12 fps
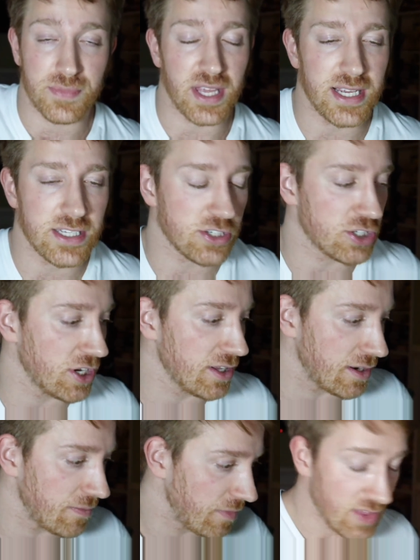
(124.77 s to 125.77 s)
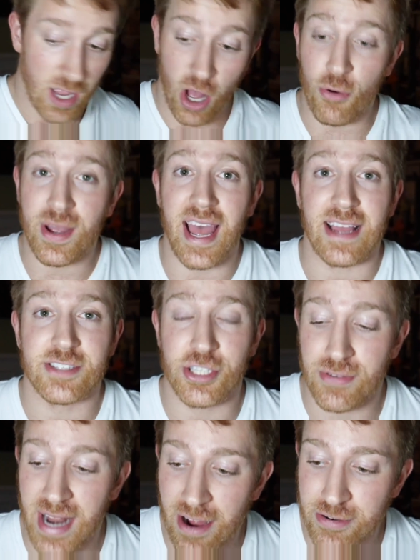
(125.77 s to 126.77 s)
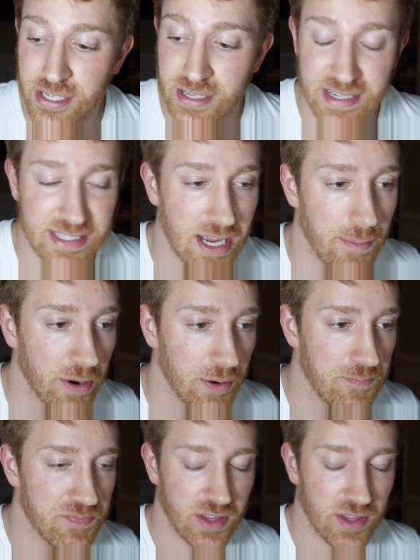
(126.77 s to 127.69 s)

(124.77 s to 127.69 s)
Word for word: Then he's chilling. Okay, so now to December.